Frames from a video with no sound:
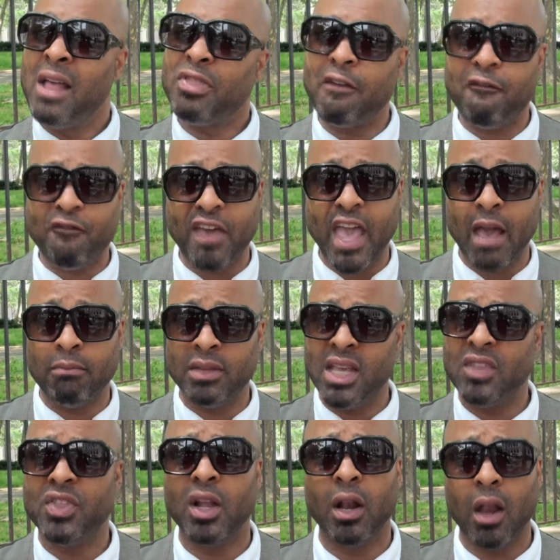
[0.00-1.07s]
the
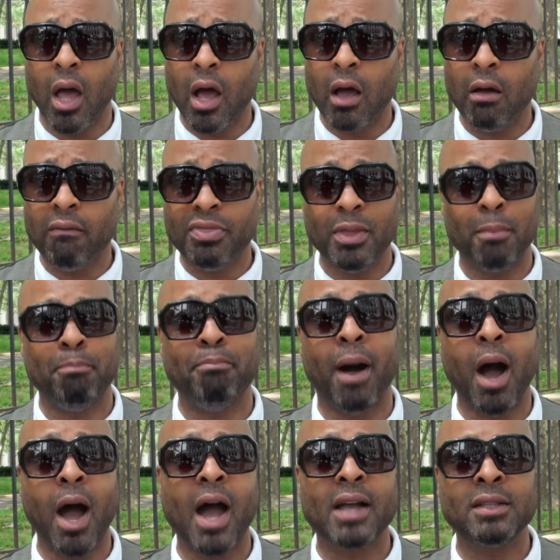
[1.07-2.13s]
family, the love, the
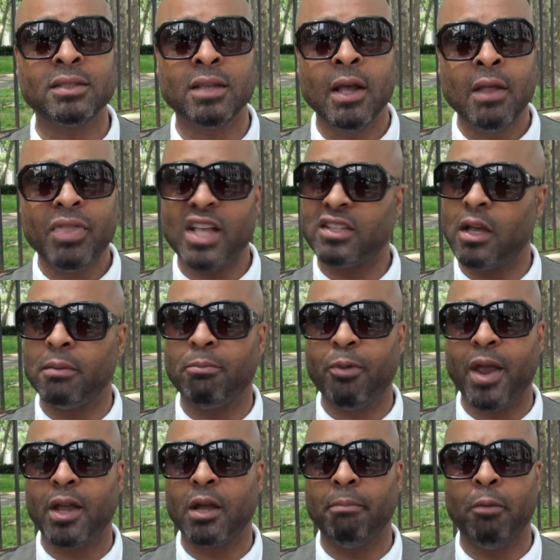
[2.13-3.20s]
bonds that's
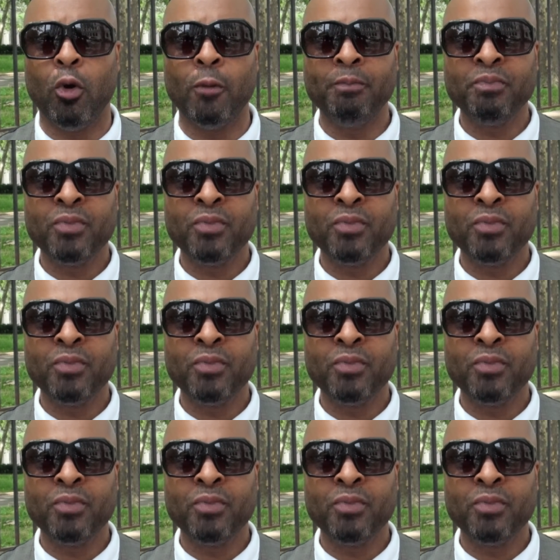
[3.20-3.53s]
unbreakable,